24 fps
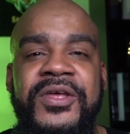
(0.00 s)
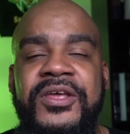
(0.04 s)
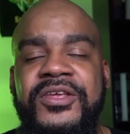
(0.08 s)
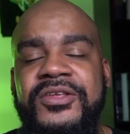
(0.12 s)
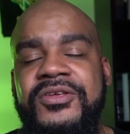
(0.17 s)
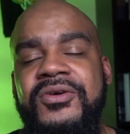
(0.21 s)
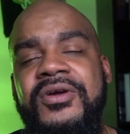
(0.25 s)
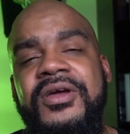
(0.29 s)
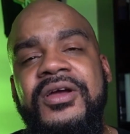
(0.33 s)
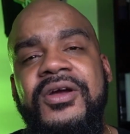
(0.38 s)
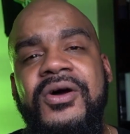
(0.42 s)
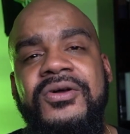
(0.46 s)

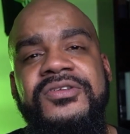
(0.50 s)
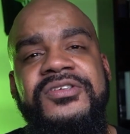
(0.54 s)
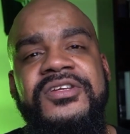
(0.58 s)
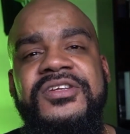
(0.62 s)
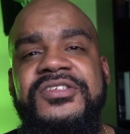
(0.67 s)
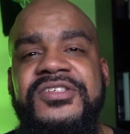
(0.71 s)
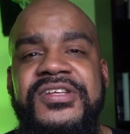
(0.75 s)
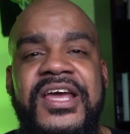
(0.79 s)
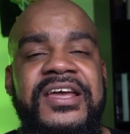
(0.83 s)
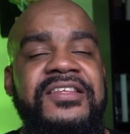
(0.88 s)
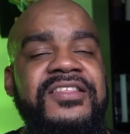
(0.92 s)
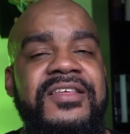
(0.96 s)
You can go to the
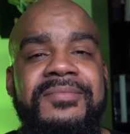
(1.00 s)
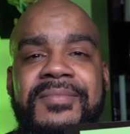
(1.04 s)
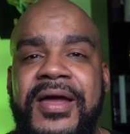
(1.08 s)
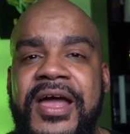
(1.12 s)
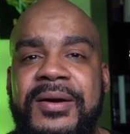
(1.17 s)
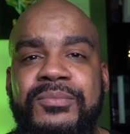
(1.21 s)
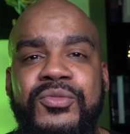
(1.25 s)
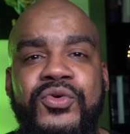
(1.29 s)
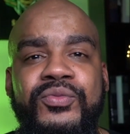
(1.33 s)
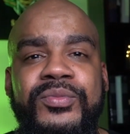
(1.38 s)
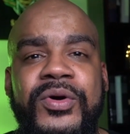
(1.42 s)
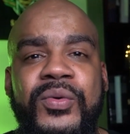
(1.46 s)
Safety Man
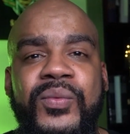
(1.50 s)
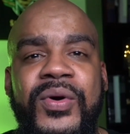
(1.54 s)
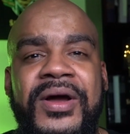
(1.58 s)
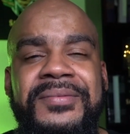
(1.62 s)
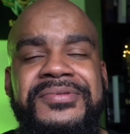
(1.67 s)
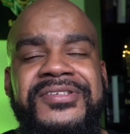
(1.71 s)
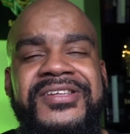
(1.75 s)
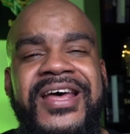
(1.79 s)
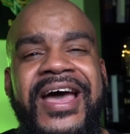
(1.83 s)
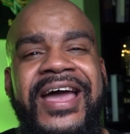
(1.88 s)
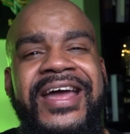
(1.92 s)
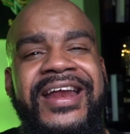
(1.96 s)
Movement
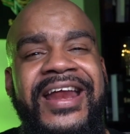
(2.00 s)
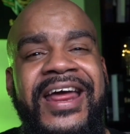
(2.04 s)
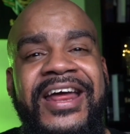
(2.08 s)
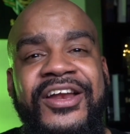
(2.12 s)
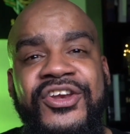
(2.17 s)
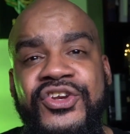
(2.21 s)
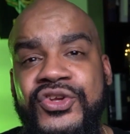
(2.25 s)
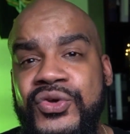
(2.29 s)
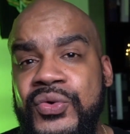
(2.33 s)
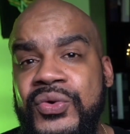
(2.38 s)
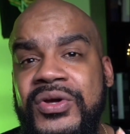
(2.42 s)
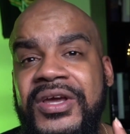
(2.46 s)
website
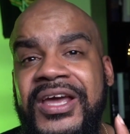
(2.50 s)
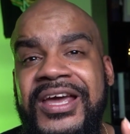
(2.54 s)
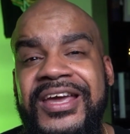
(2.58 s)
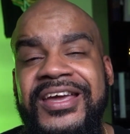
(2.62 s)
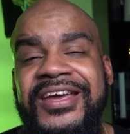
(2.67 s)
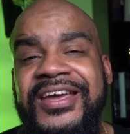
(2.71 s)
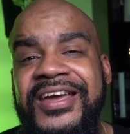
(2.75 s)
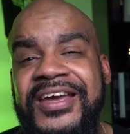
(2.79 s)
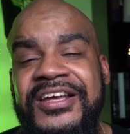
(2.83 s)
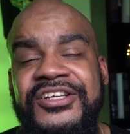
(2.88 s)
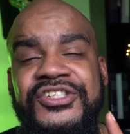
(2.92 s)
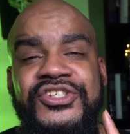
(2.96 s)
and you can
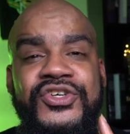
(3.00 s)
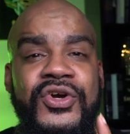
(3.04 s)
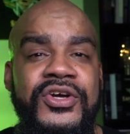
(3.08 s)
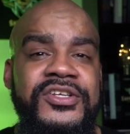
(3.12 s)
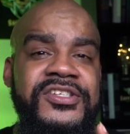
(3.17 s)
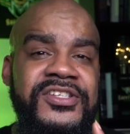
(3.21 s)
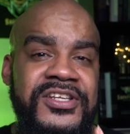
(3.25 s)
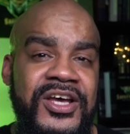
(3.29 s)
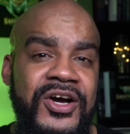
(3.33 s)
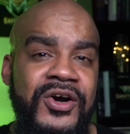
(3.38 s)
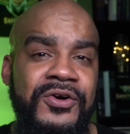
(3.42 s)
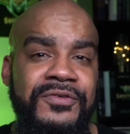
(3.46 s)
get
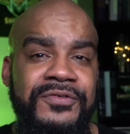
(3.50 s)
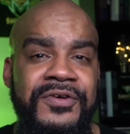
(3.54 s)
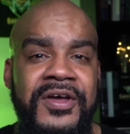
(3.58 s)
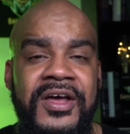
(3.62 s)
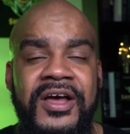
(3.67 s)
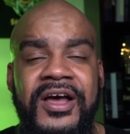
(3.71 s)
yourself